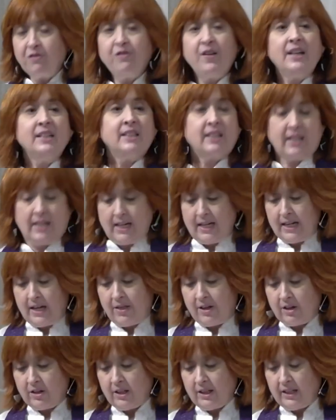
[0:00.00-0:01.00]

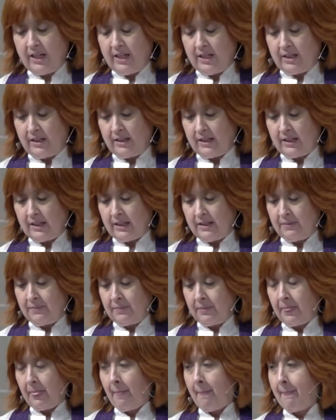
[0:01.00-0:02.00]
confessing their
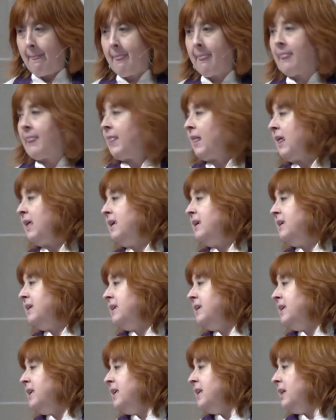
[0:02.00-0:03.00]
sins.
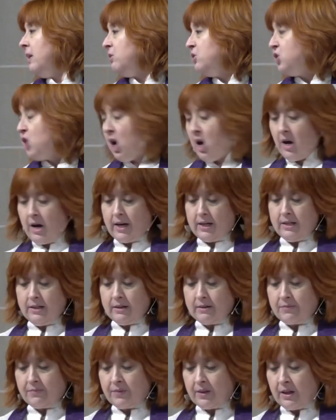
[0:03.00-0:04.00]
Now,
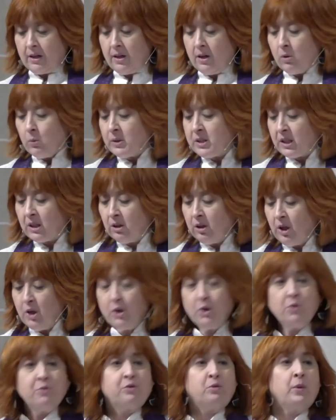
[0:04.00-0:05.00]
John was
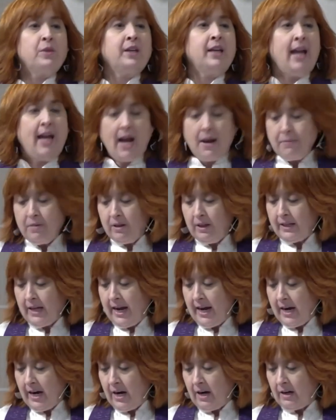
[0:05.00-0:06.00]
clothed with
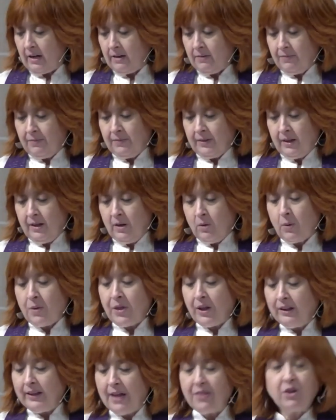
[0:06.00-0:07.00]
camel hair,
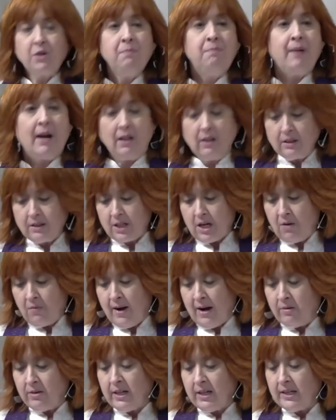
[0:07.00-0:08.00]
with a leather belt
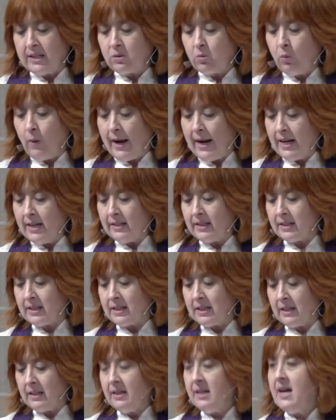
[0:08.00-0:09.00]
around his
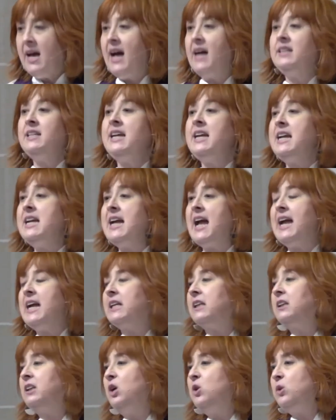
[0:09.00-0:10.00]
waist, and he
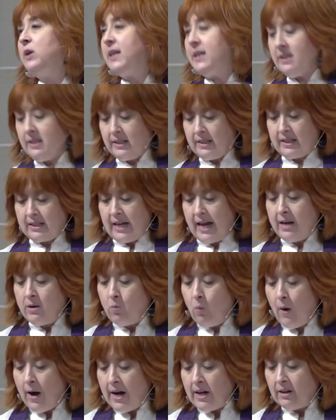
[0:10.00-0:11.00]
ate locusts
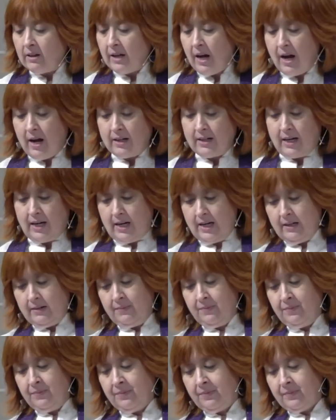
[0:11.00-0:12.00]
and wild
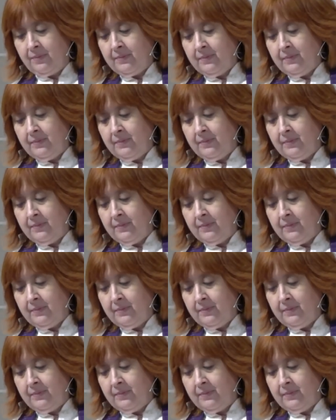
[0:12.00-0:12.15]
honey.